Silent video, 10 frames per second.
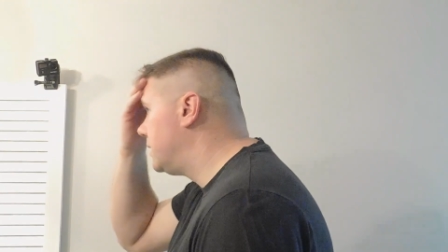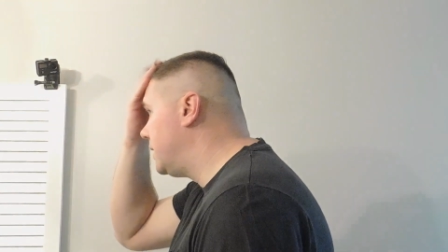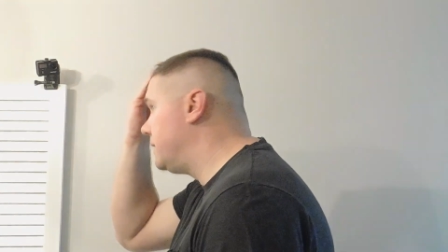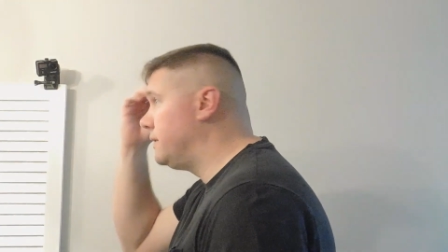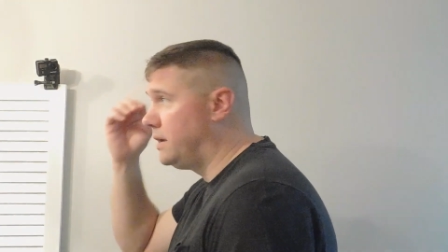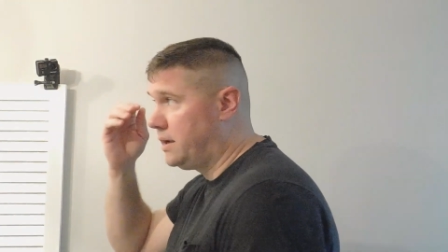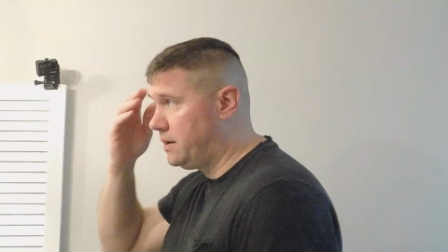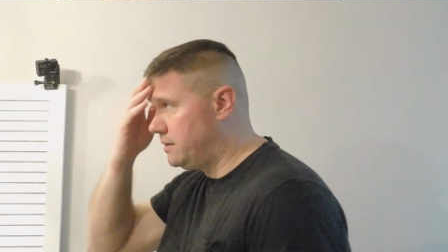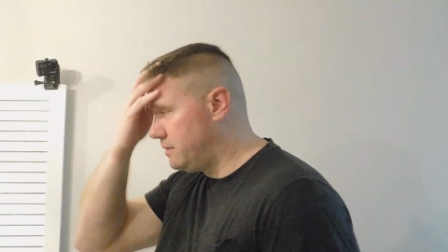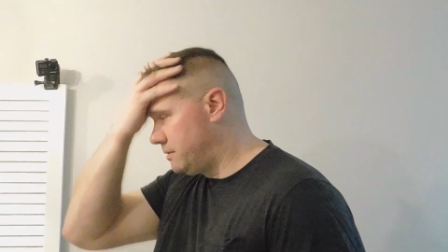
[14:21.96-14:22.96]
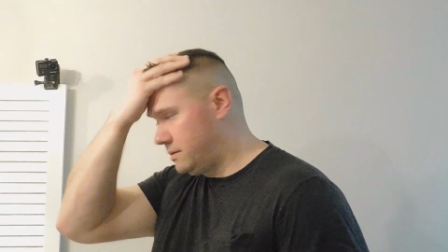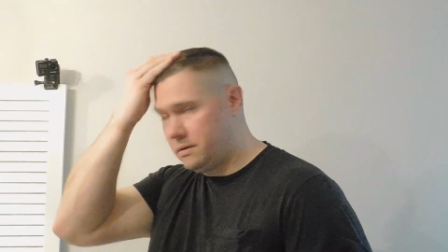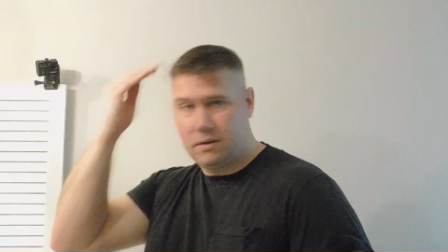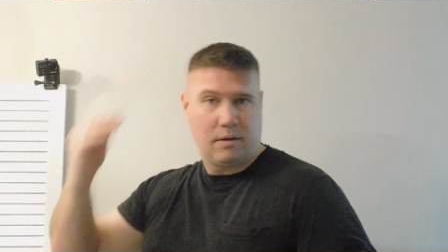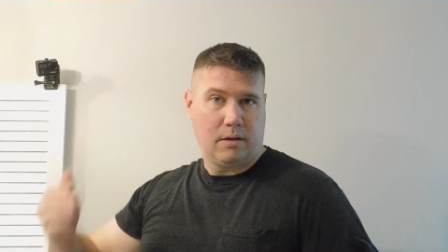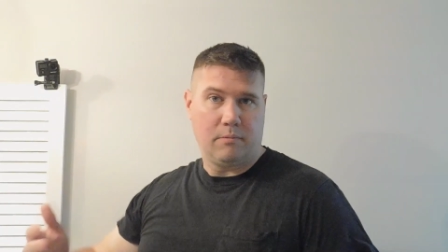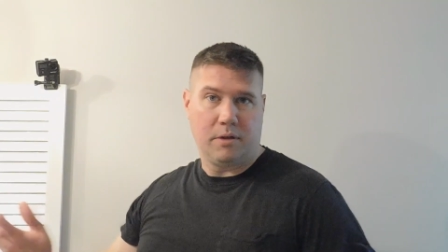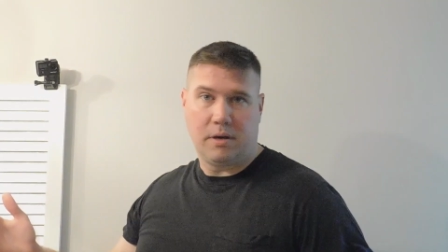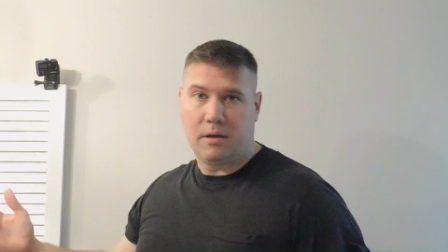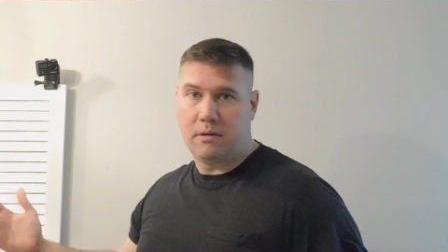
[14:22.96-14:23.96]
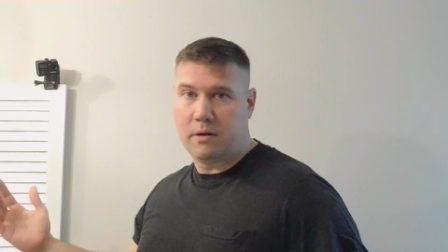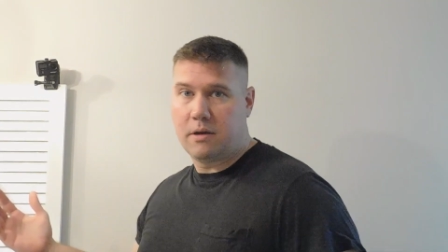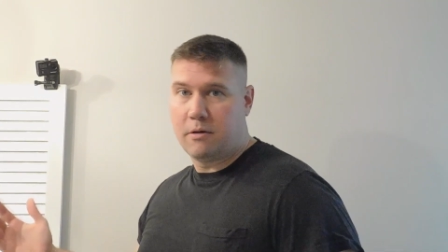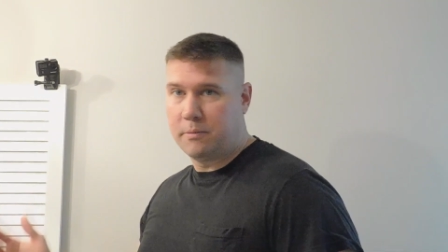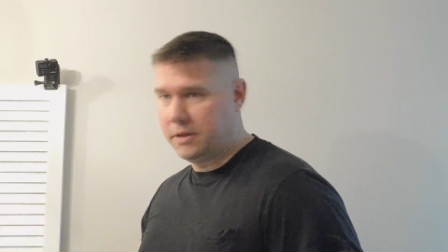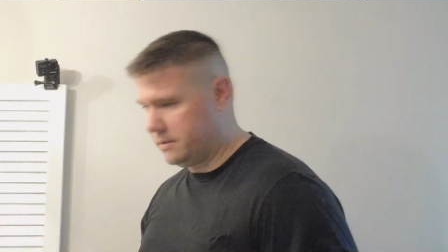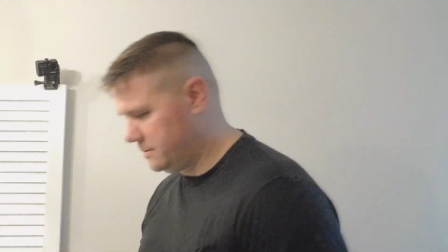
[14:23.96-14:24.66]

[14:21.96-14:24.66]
and then I'm good to go to comb it.